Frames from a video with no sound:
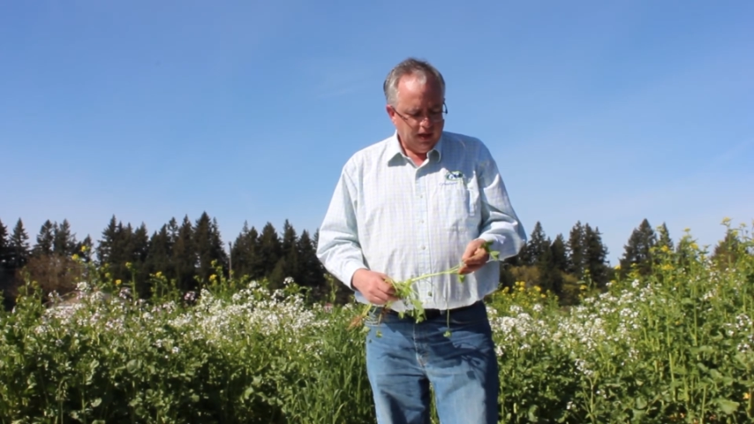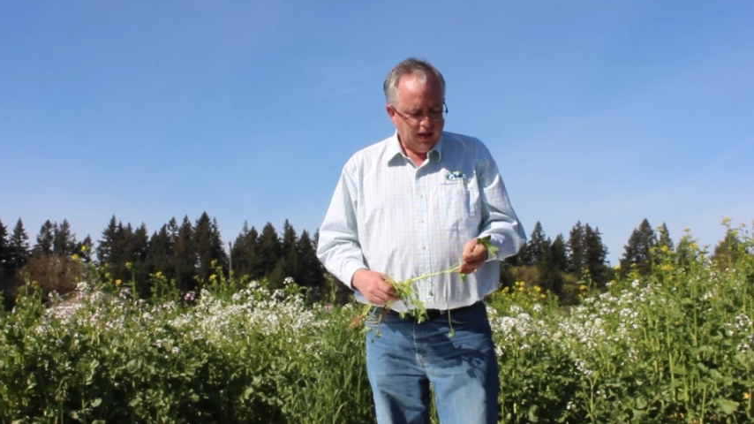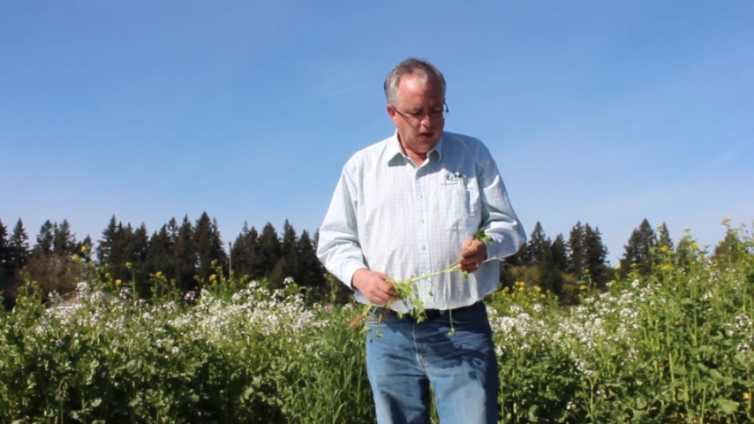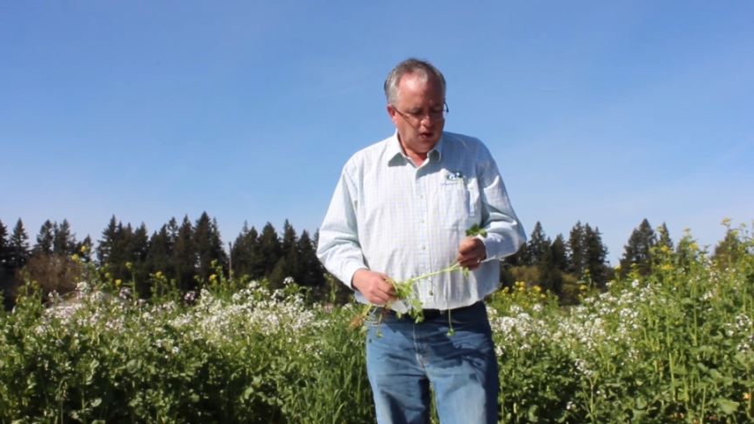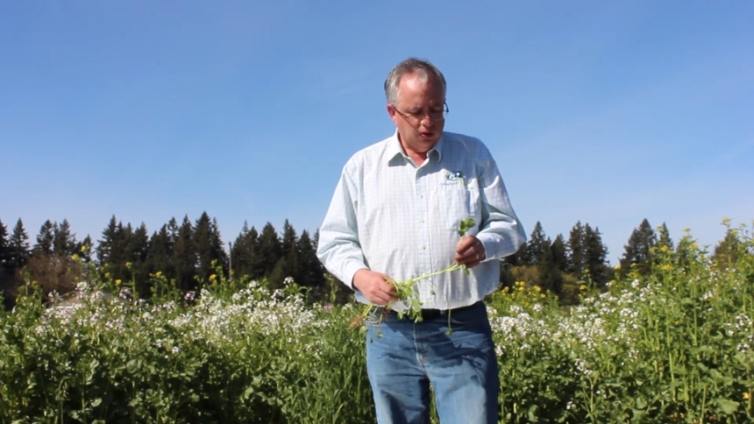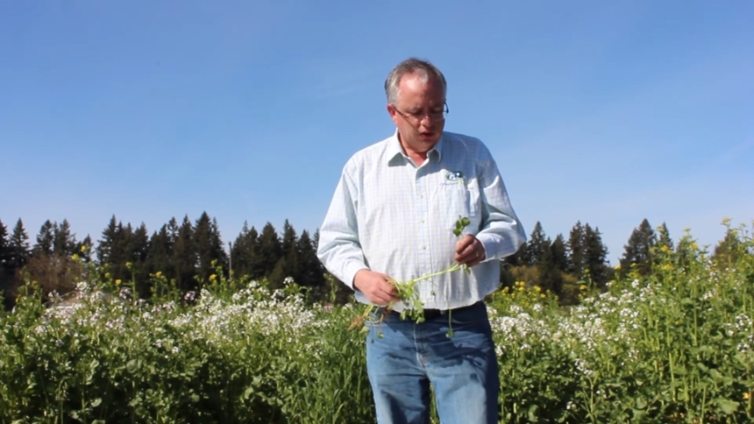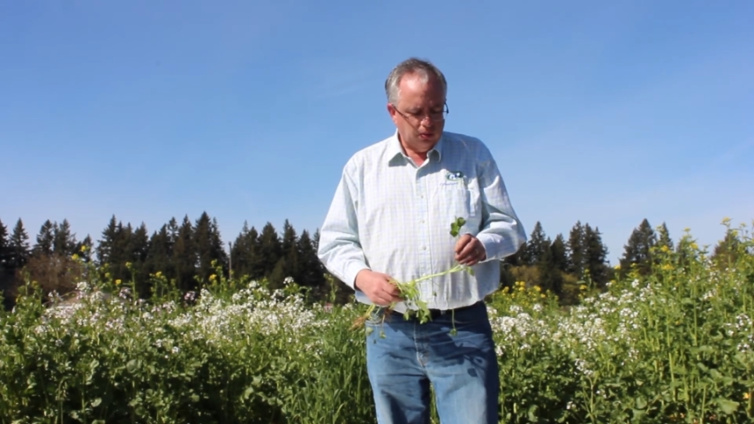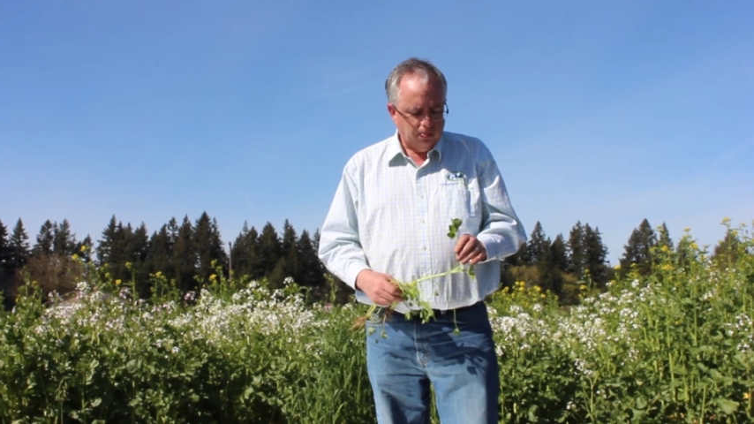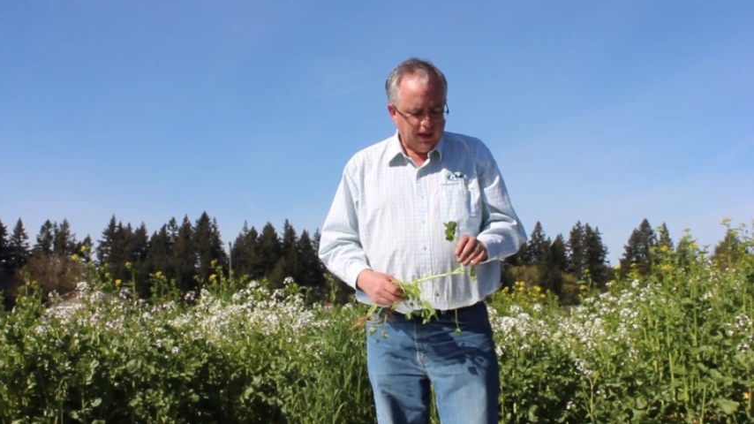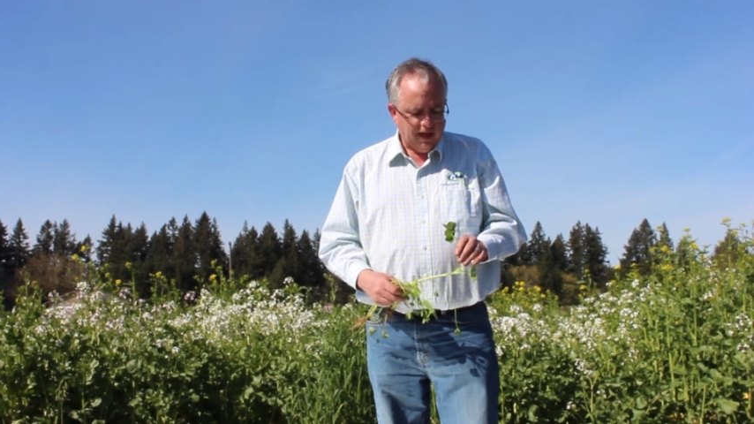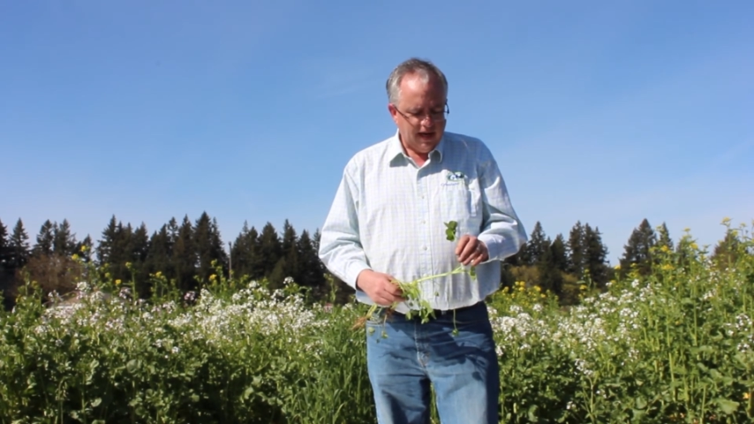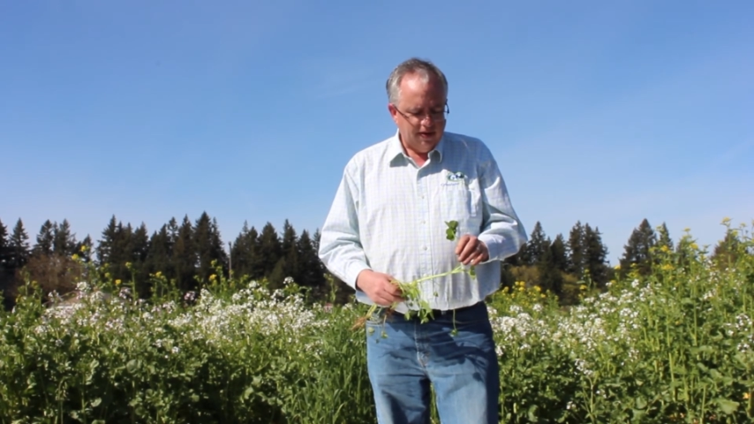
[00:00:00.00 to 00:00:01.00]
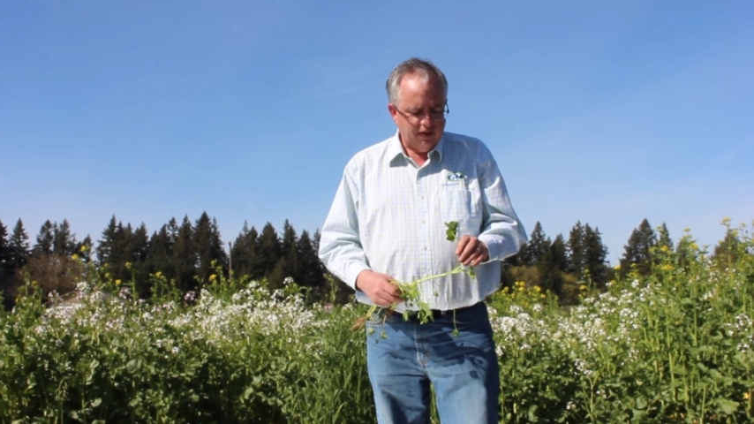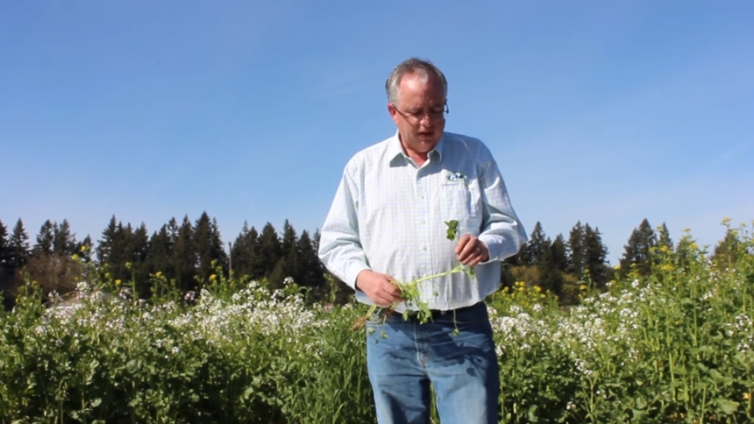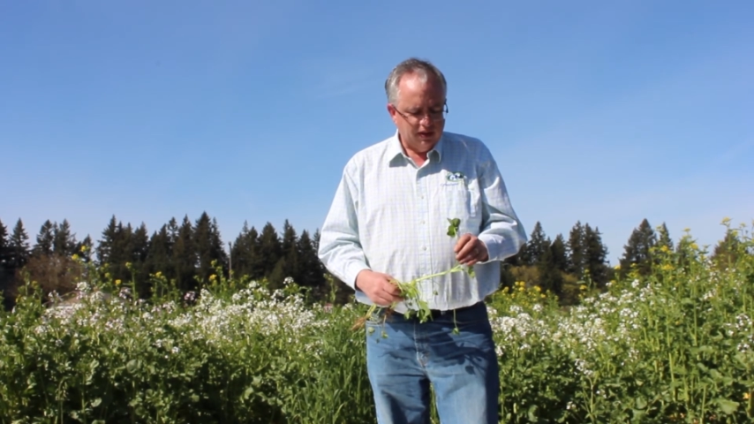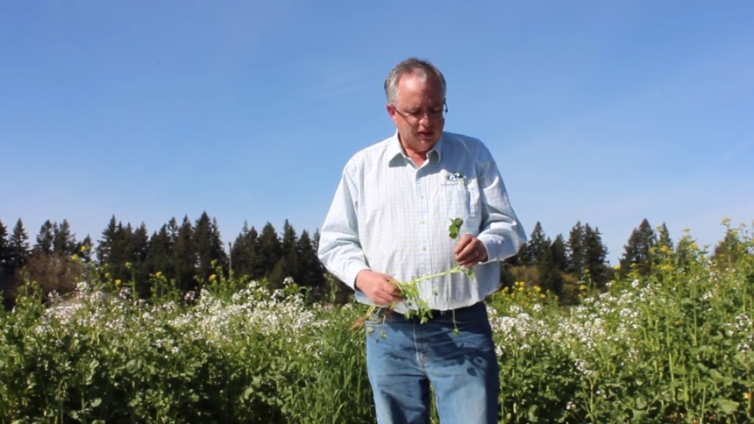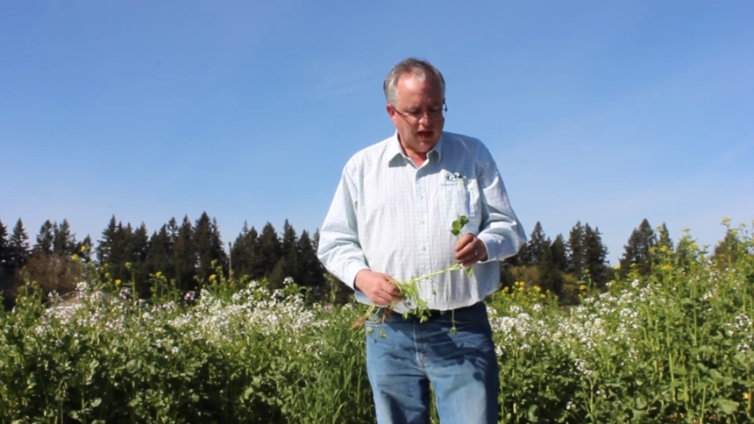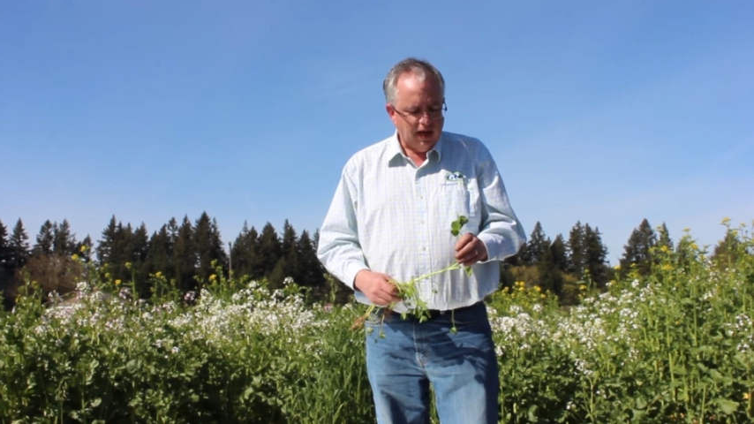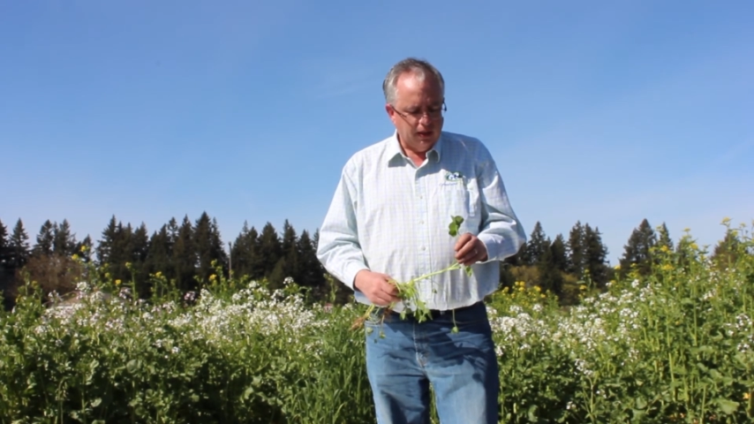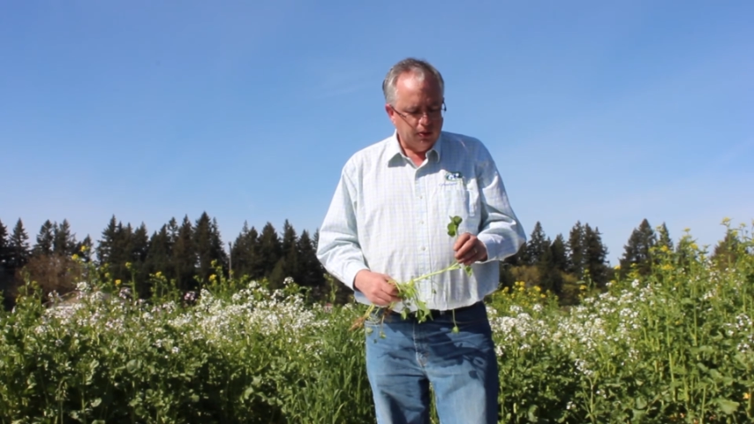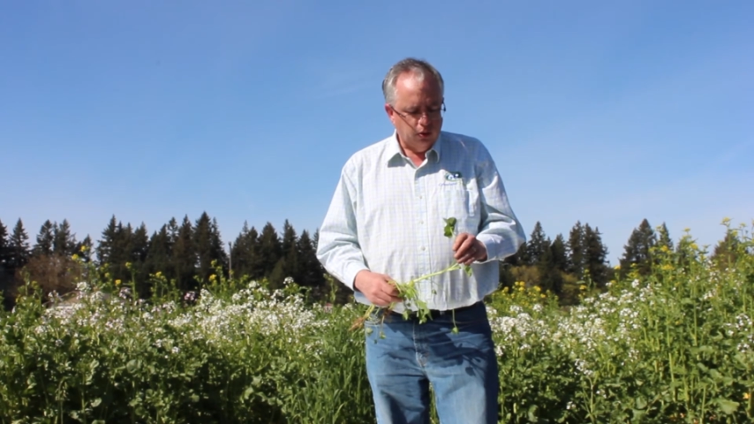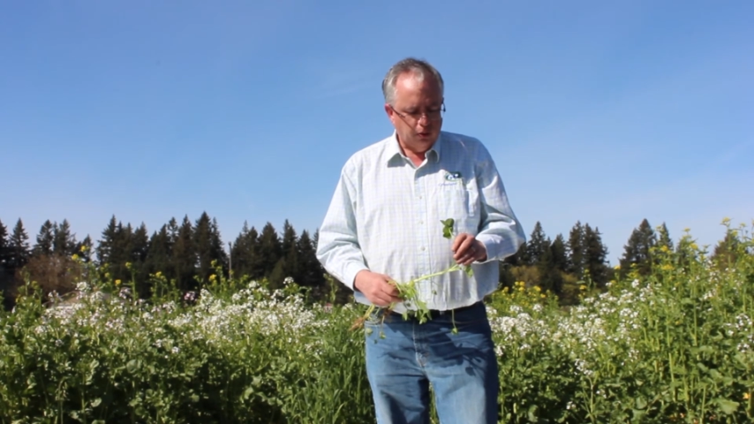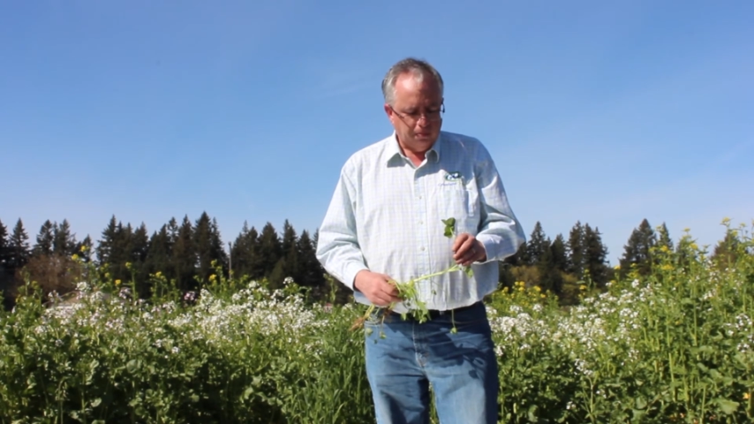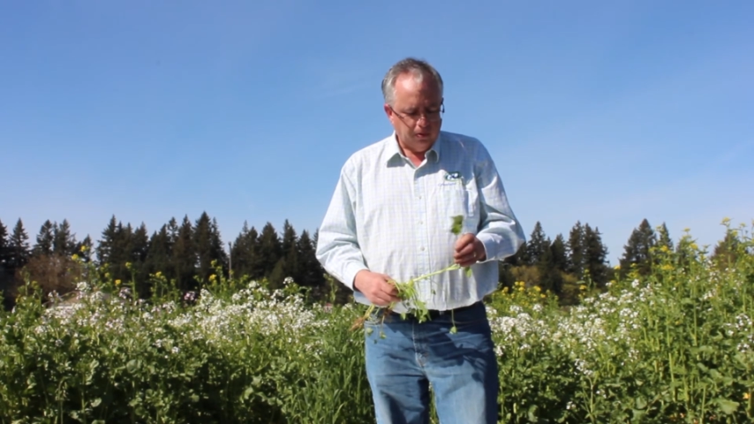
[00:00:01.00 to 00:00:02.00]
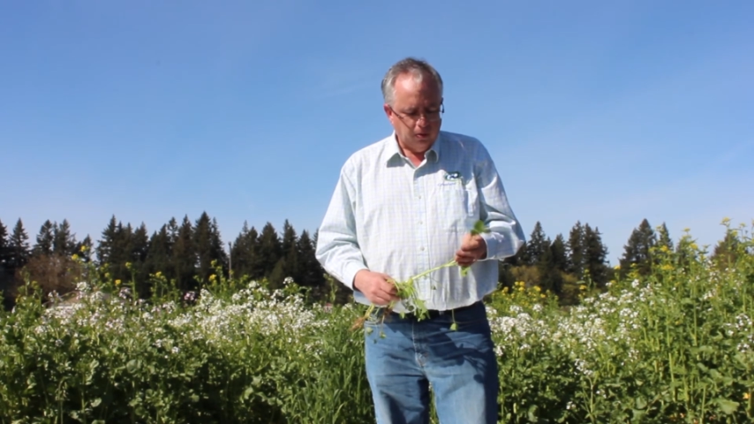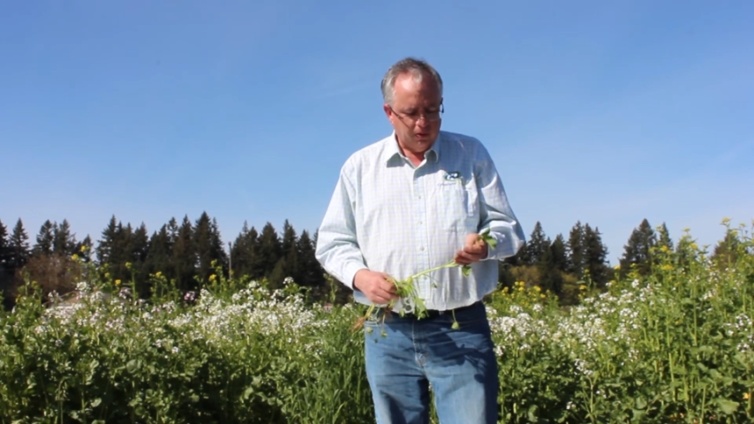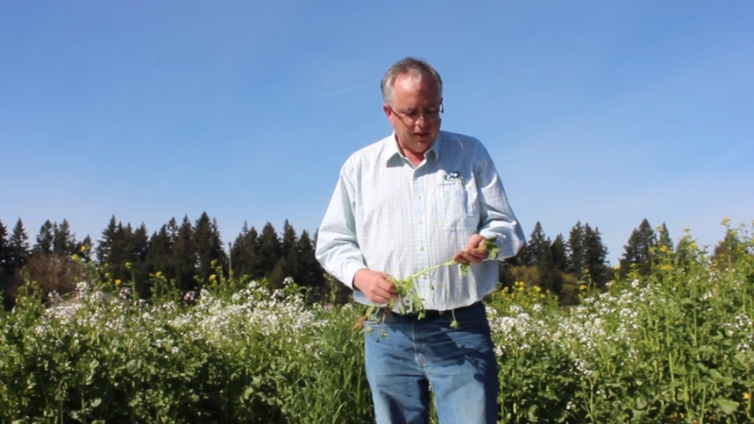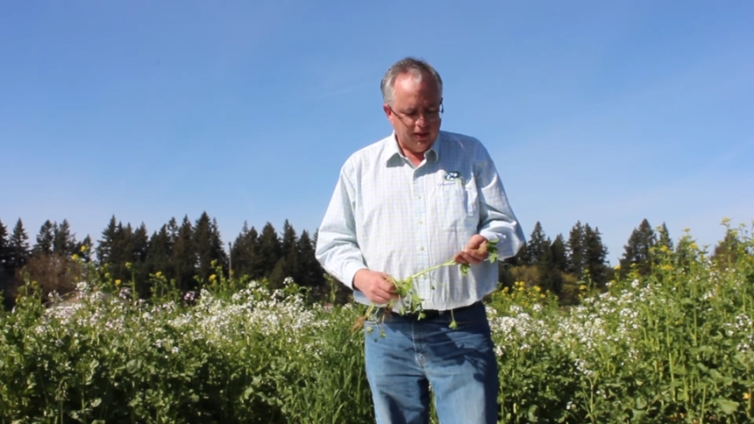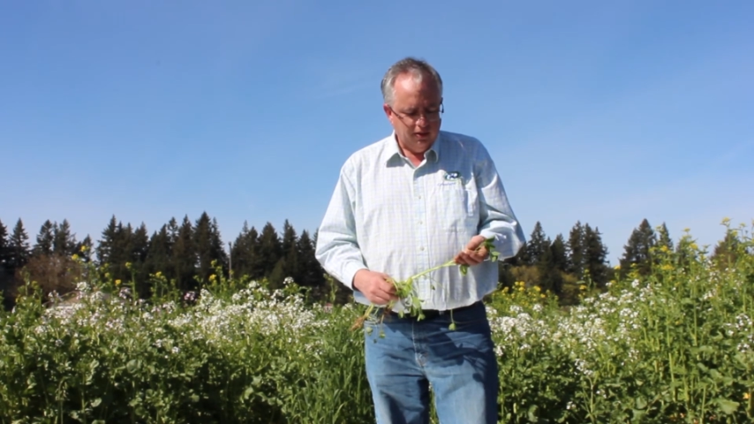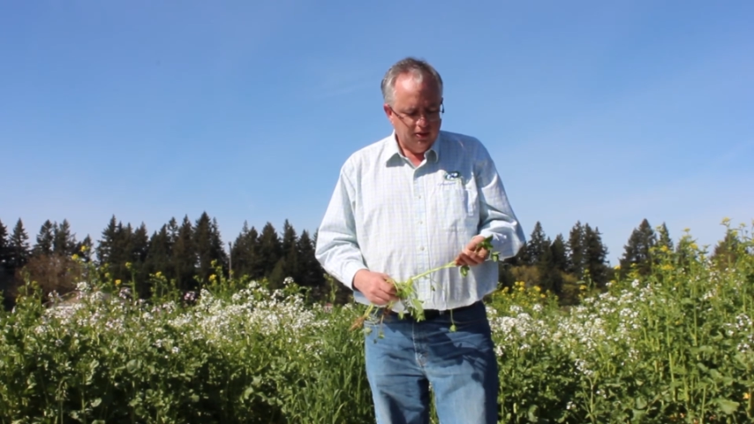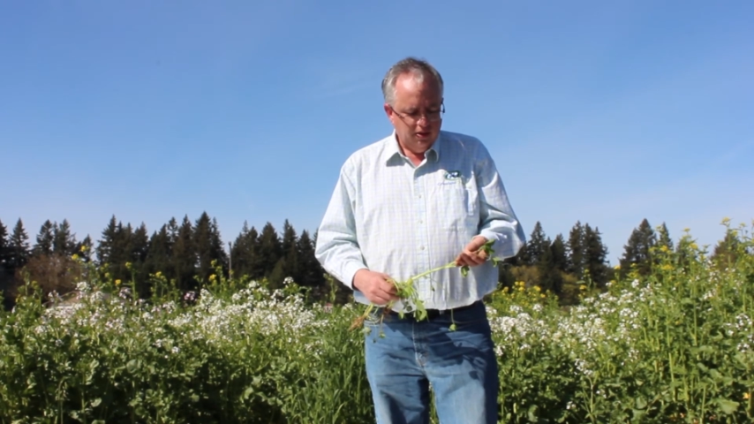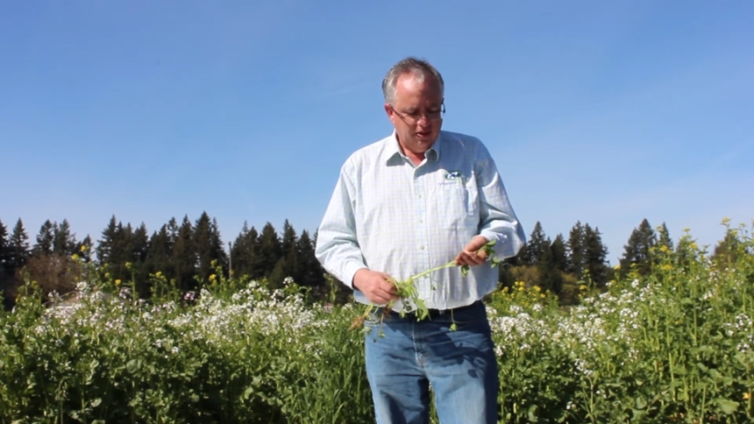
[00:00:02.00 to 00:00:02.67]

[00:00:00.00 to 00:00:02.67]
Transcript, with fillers: And also by having this high crude protein,